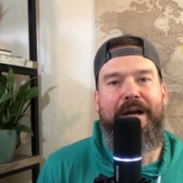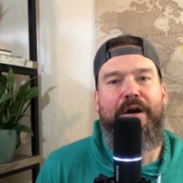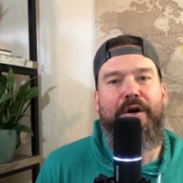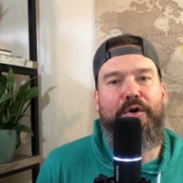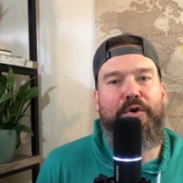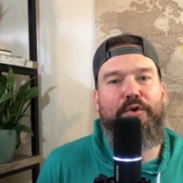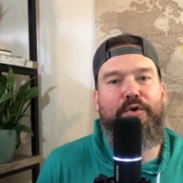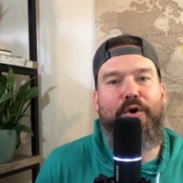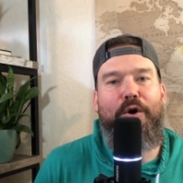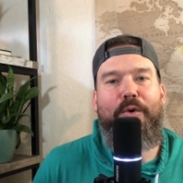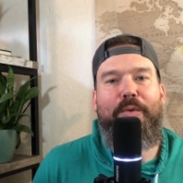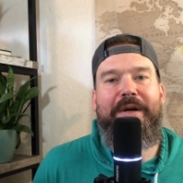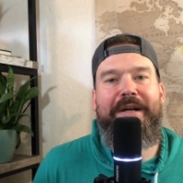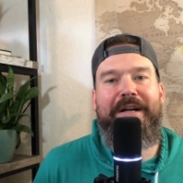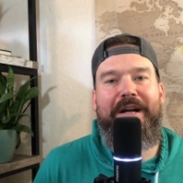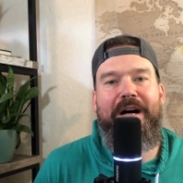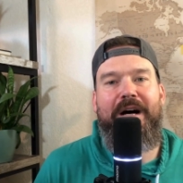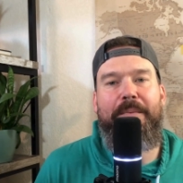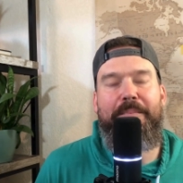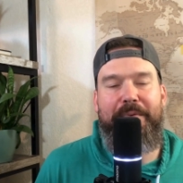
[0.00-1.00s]
Growing
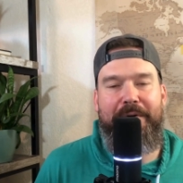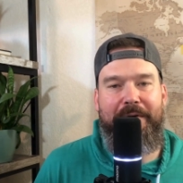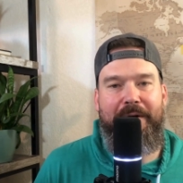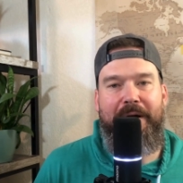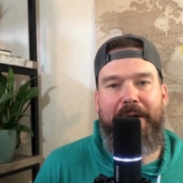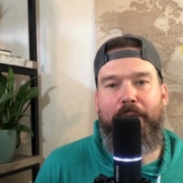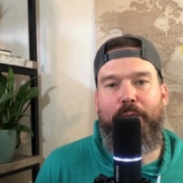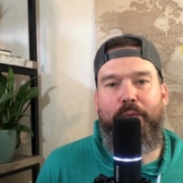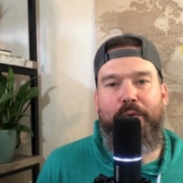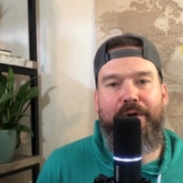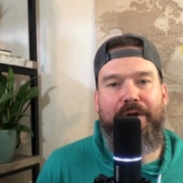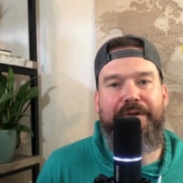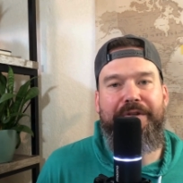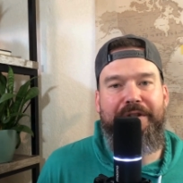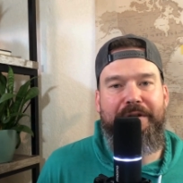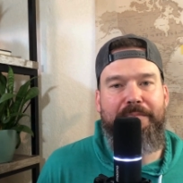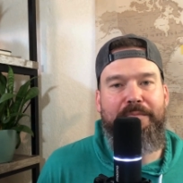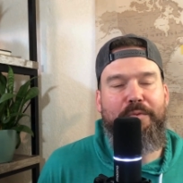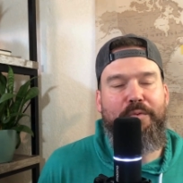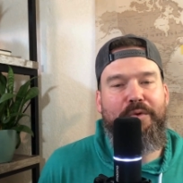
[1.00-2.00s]
up,
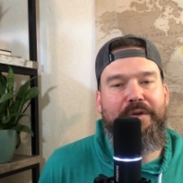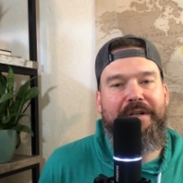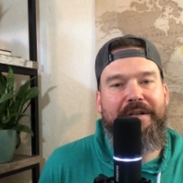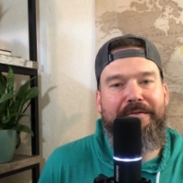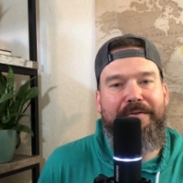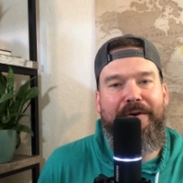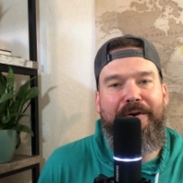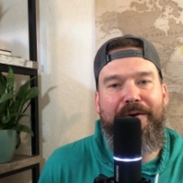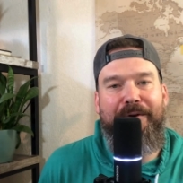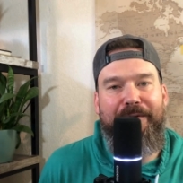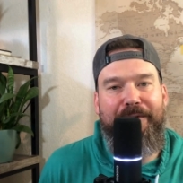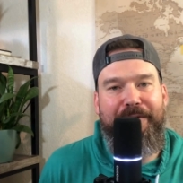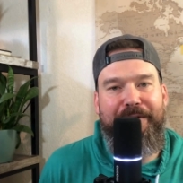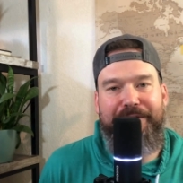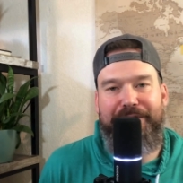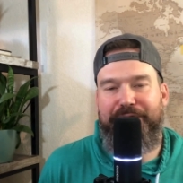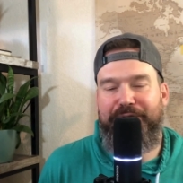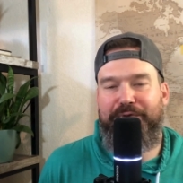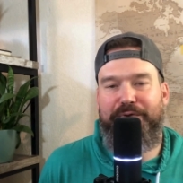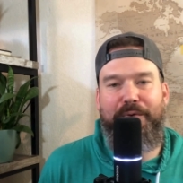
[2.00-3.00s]
William would have heard
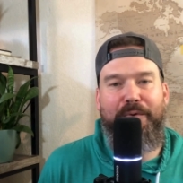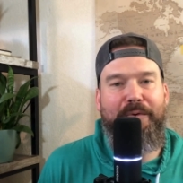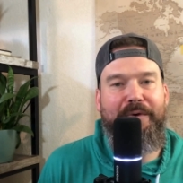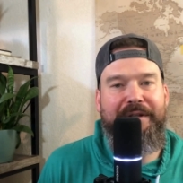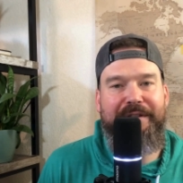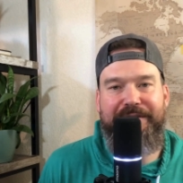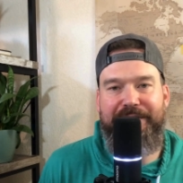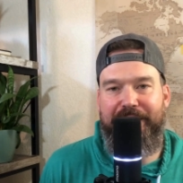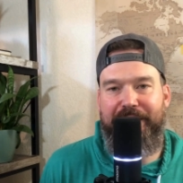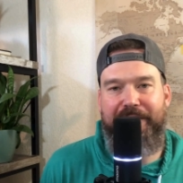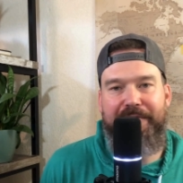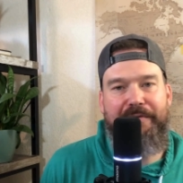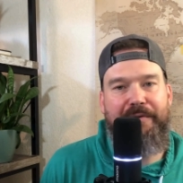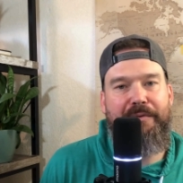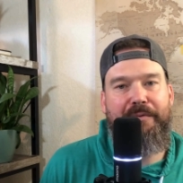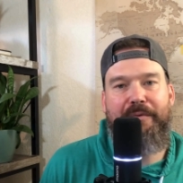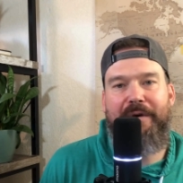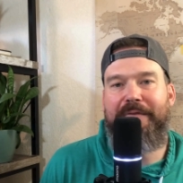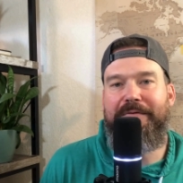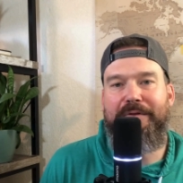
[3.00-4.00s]
stories of the
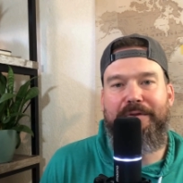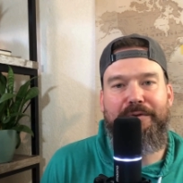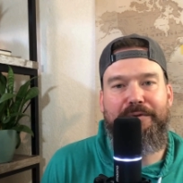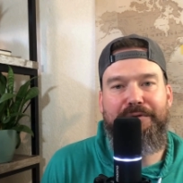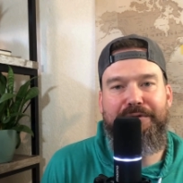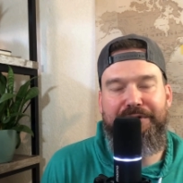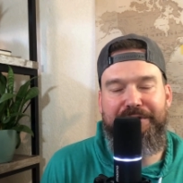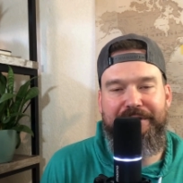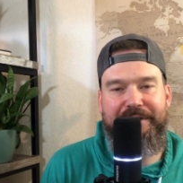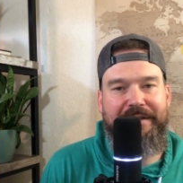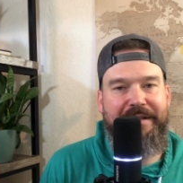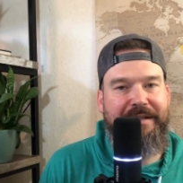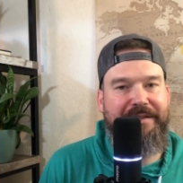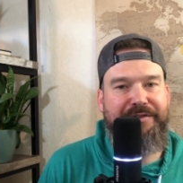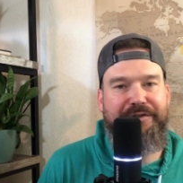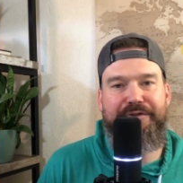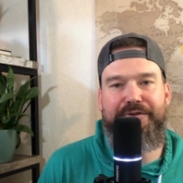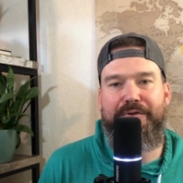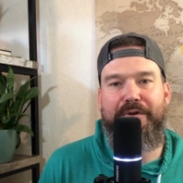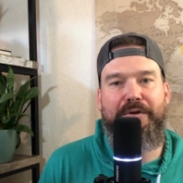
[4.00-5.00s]
Revolution and
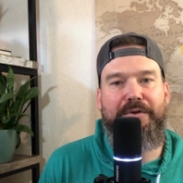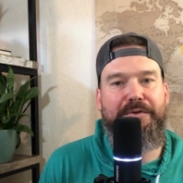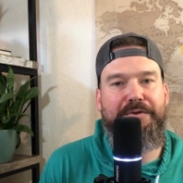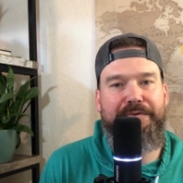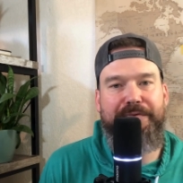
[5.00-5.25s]
struggles